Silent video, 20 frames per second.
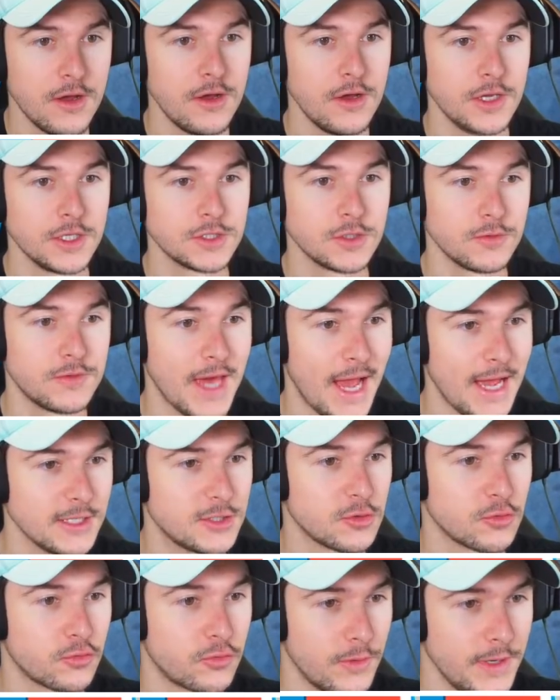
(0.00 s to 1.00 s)
So that's
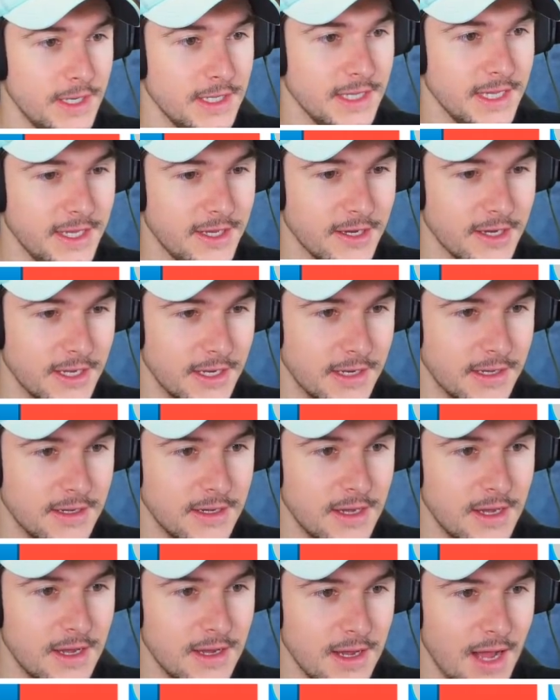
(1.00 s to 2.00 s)
really good.
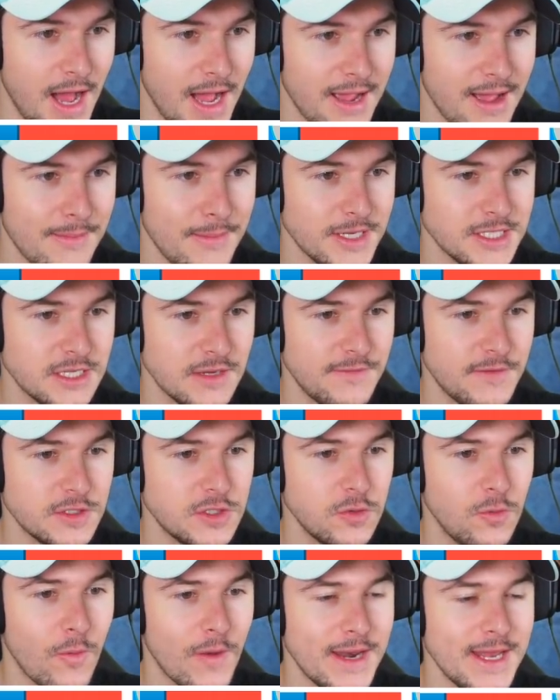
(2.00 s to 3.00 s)
I got myself a
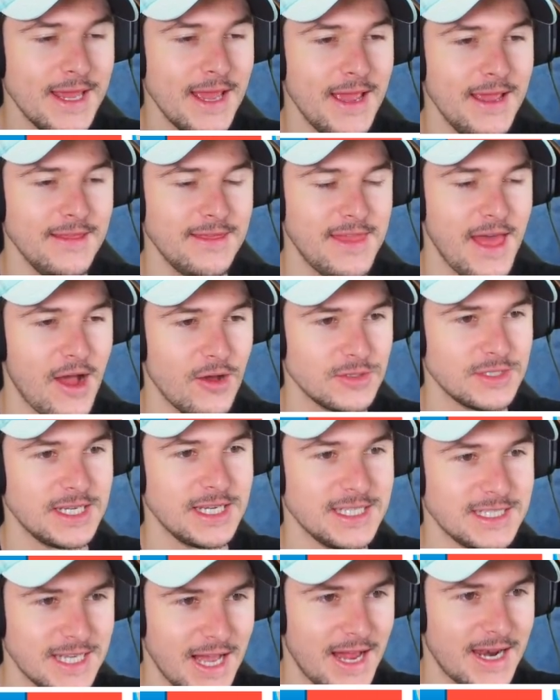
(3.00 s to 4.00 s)
28,000
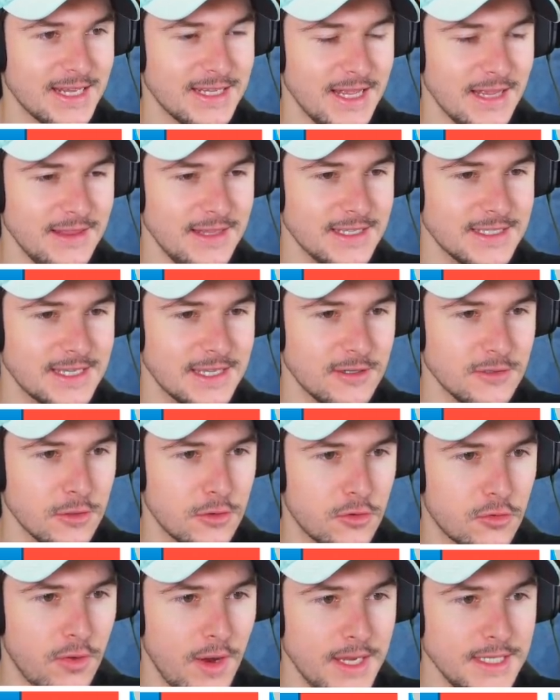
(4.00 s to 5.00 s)
exotic. That thing's gonna look
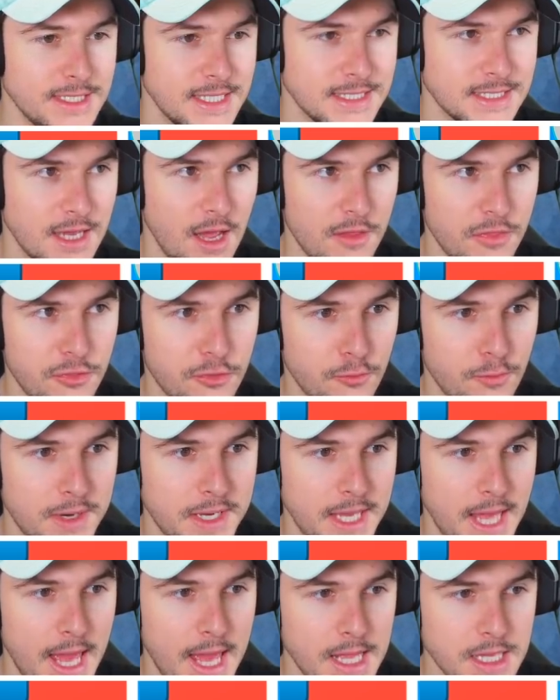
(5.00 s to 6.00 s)
crazy. It's got three
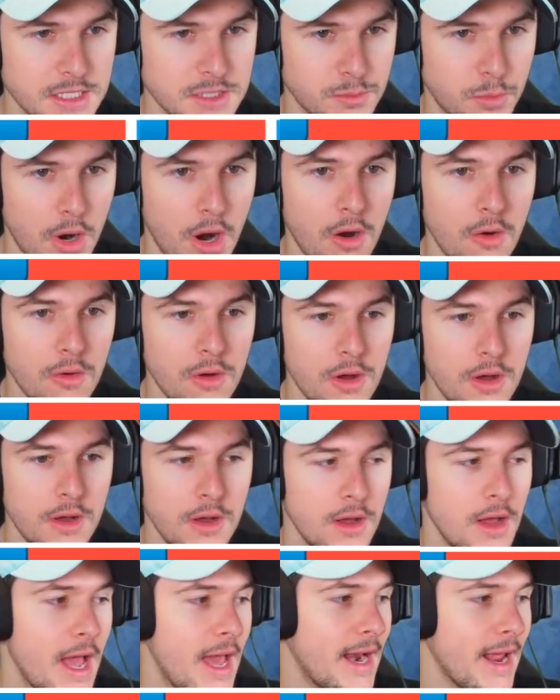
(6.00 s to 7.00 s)
heads, bro.
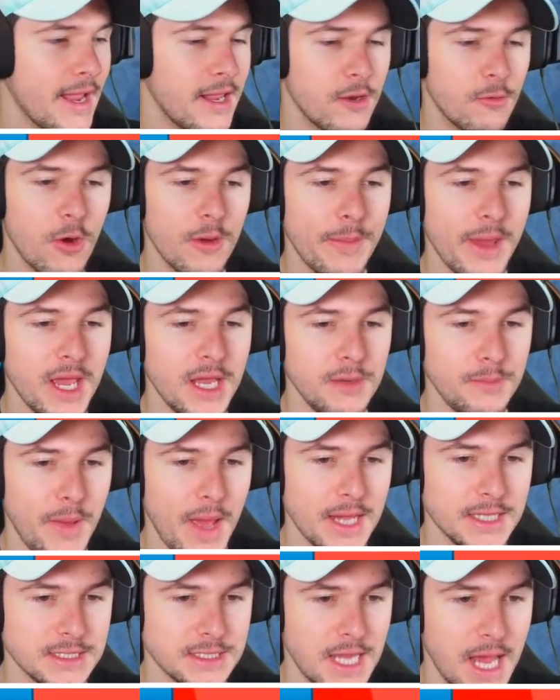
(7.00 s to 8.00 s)
And I can equip eight
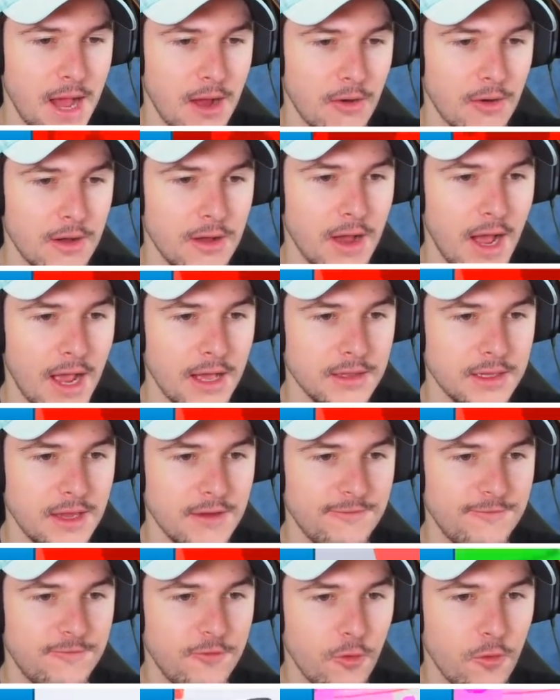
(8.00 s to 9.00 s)
pets now. I only
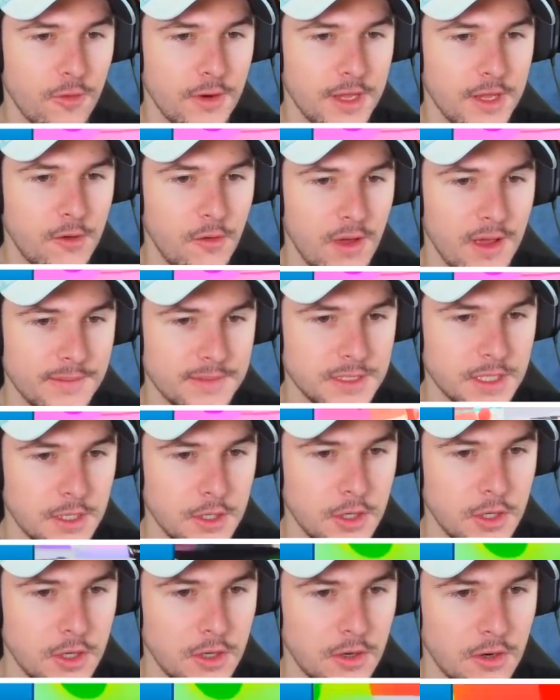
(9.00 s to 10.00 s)
have four equipped.
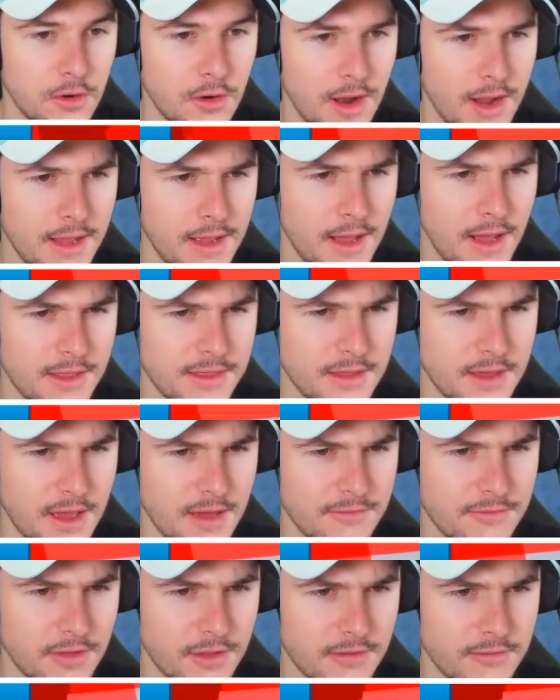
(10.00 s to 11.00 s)
All right, I think I
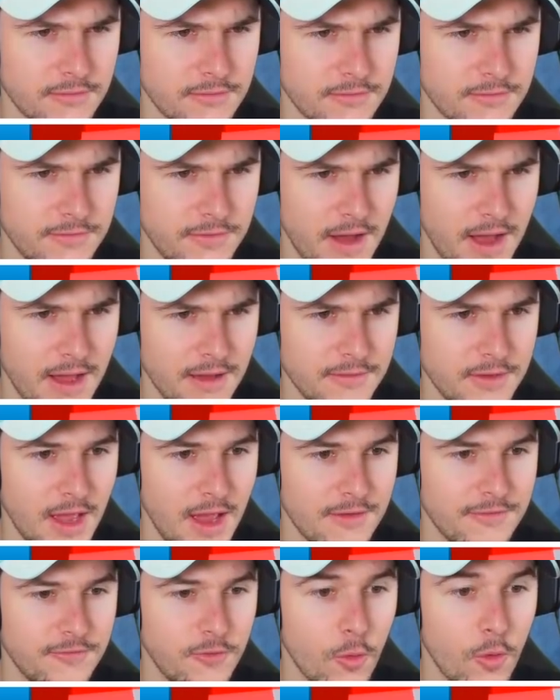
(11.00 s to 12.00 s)
have like five. Yeah, I
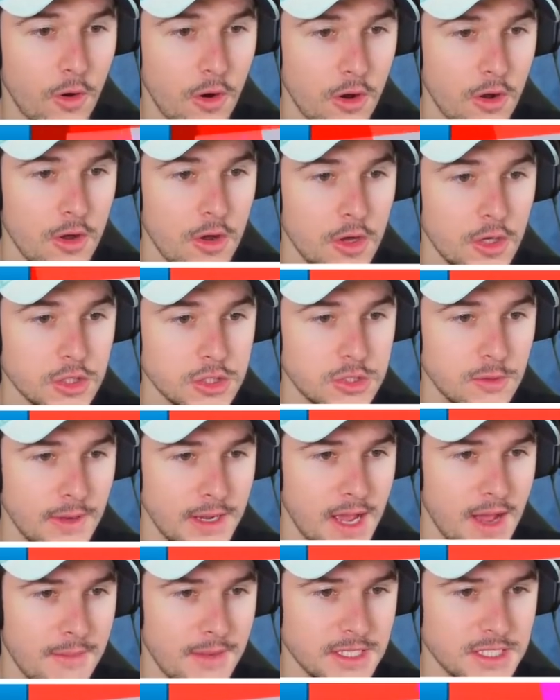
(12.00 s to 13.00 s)
have four. So I
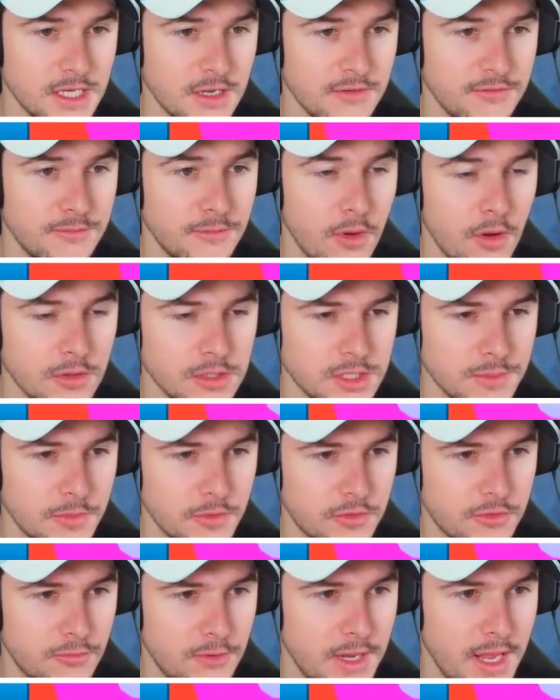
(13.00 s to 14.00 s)
got myself multiple
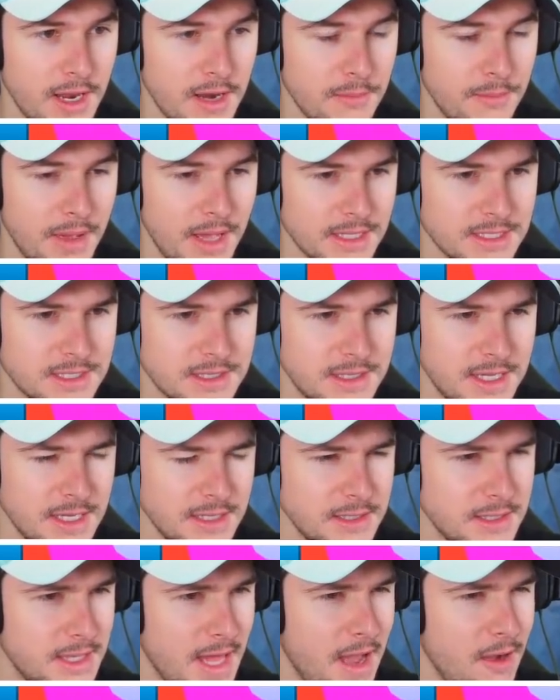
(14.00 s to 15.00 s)
three-headed pets.
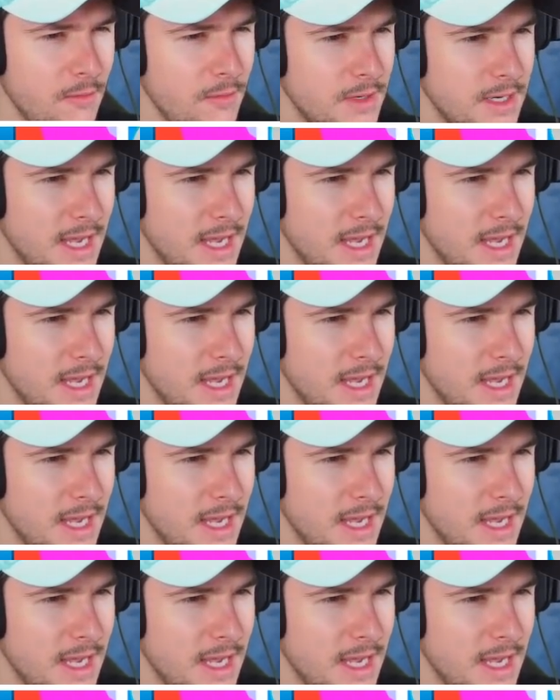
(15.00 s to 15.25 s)
That, that one